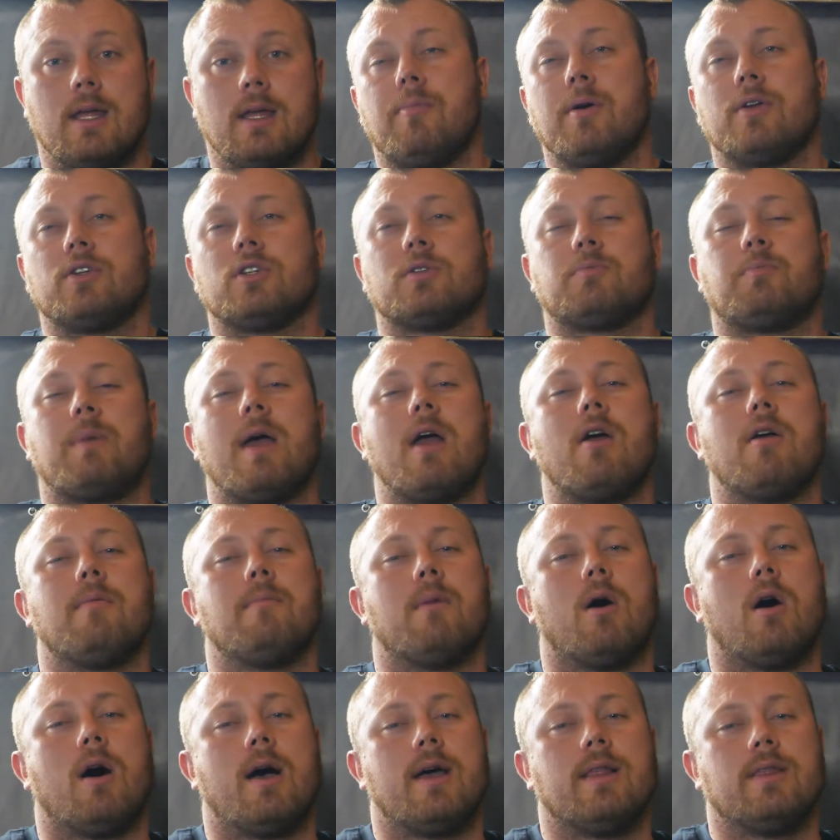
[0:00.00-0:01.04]
But just bear in
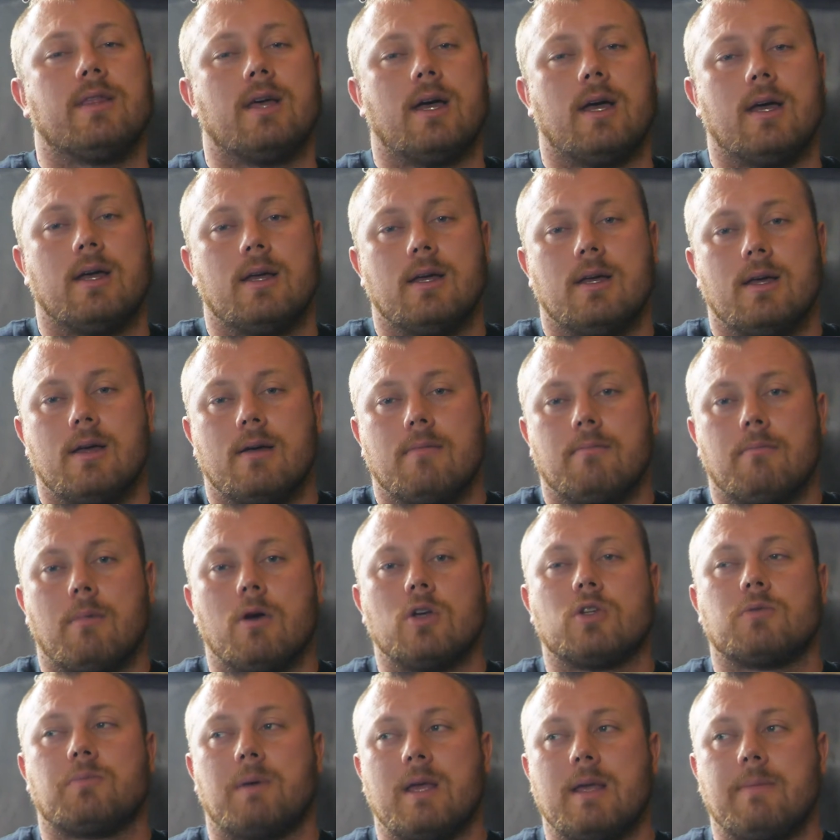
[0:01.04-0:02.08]
mind that
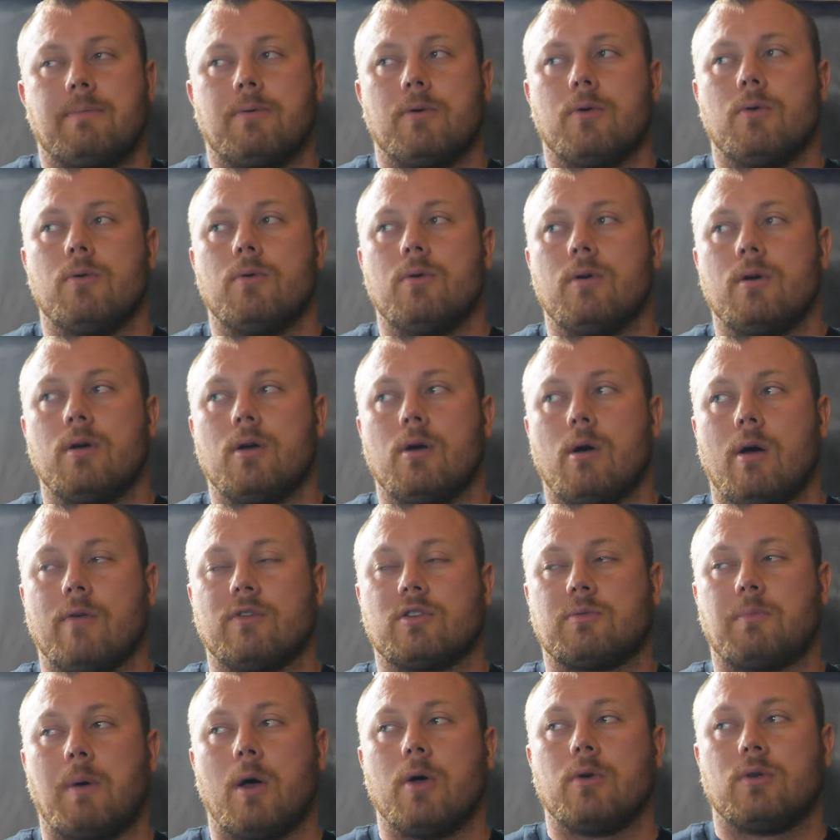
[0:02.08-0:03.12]
most people who I've
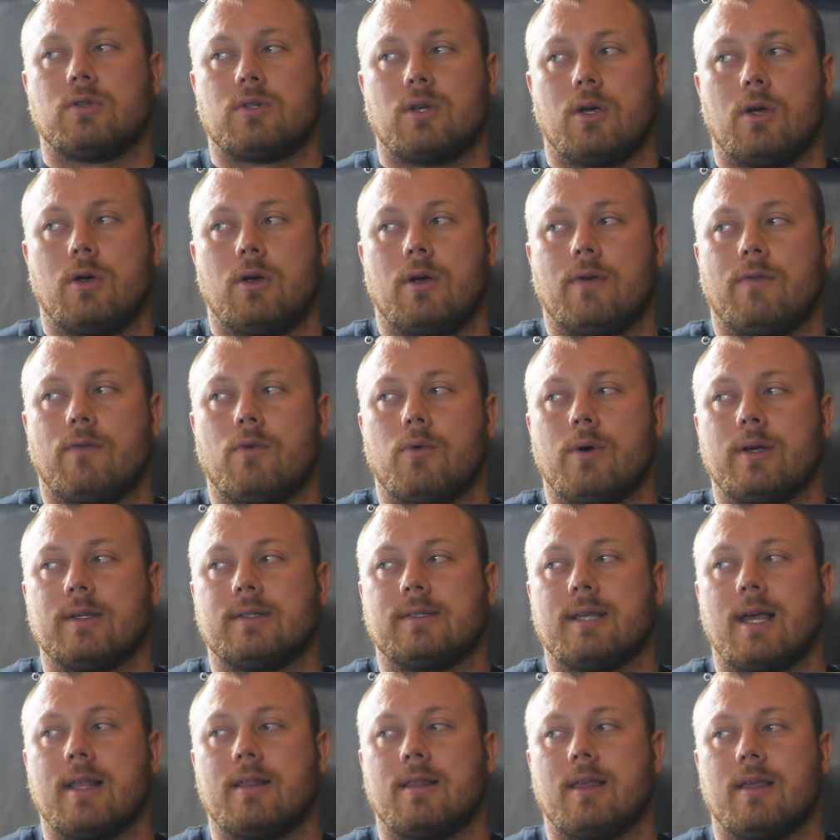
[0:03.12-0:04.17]
spoke to have always
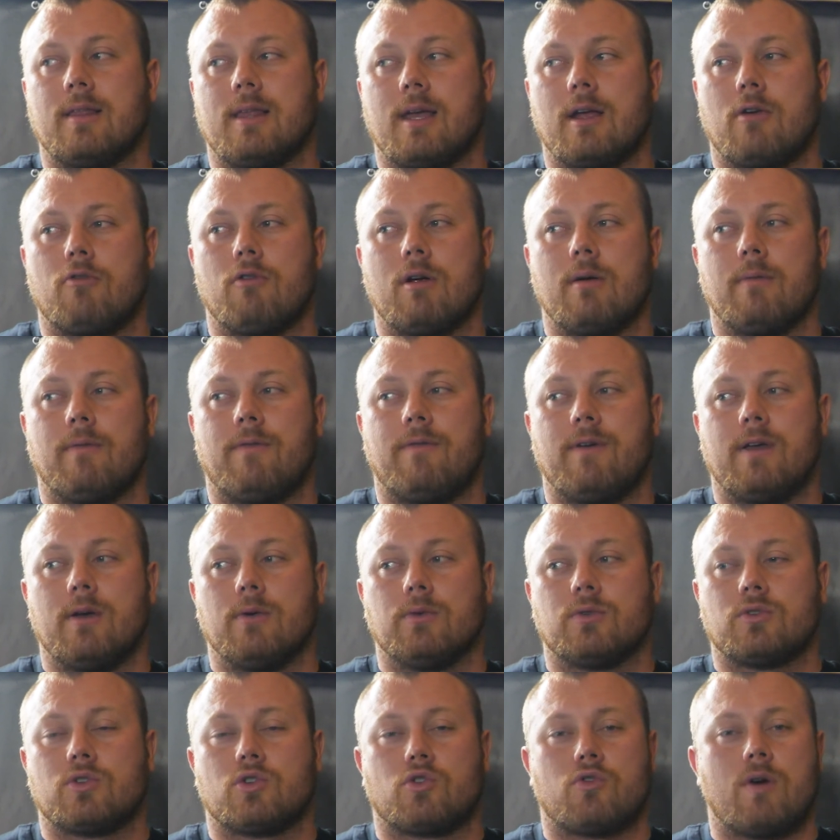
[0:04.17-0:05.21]
said that their grip
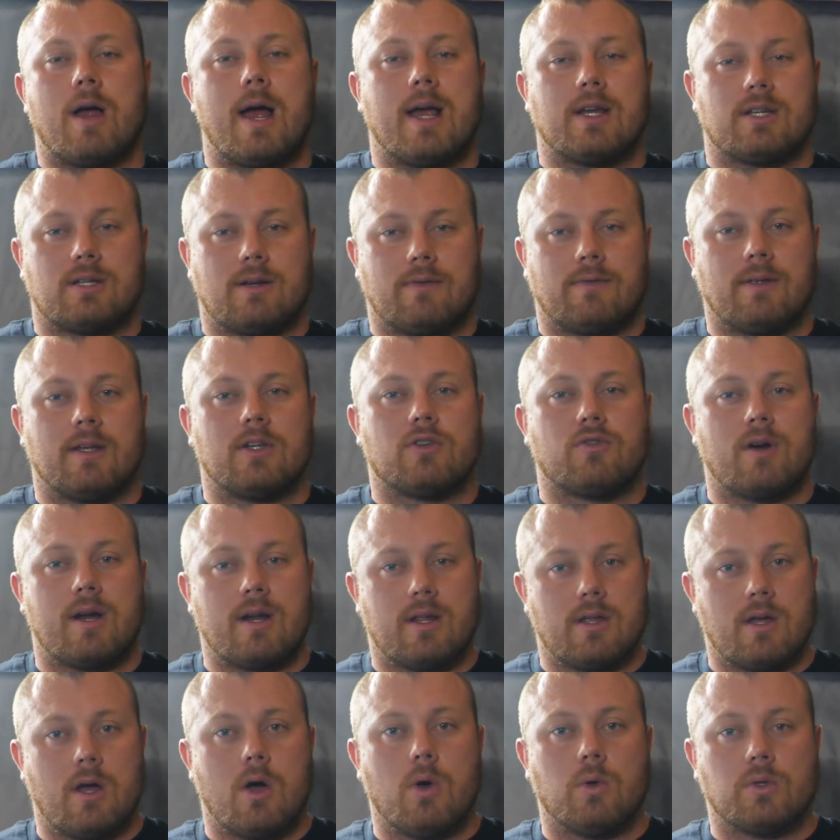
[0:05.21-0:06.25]
feels trashed if they train
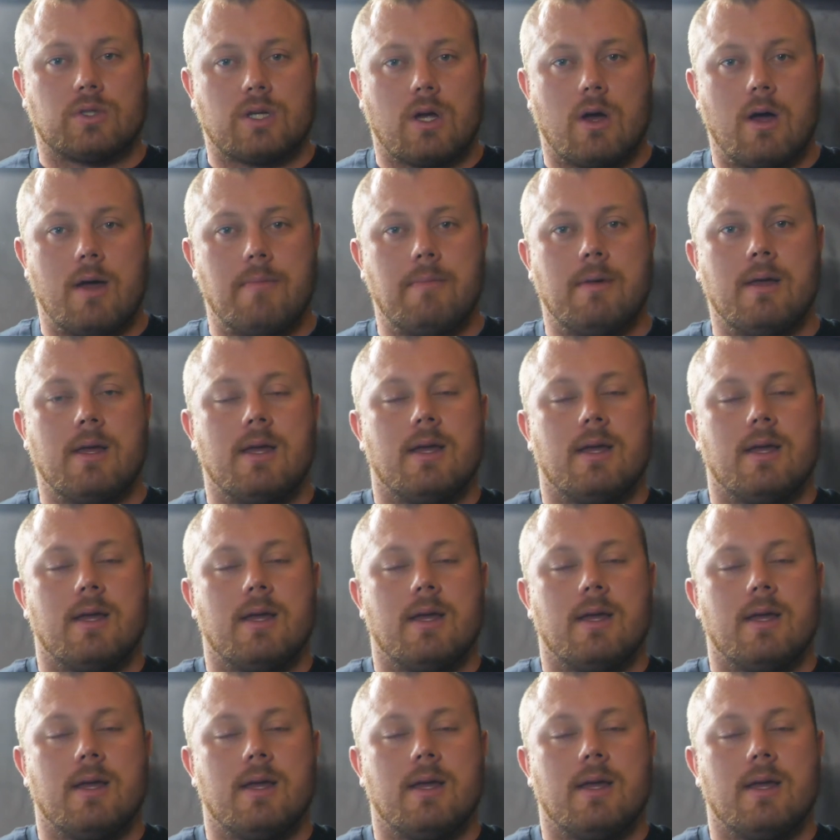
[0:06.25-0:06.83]
it the whole time.